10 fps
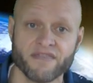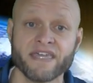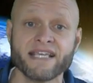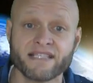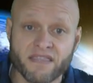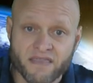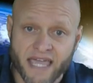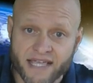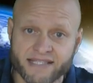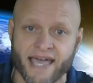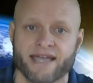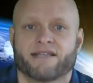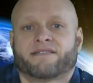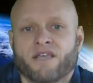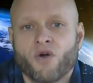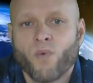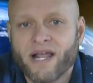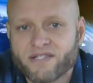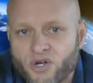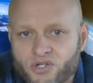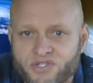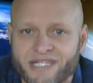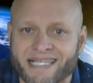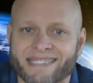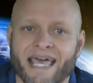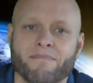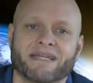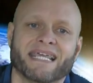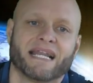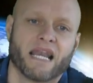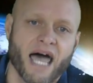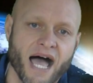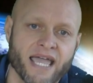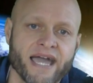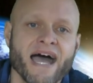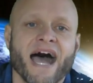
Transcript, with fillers: These think tanks went on to disseminate lie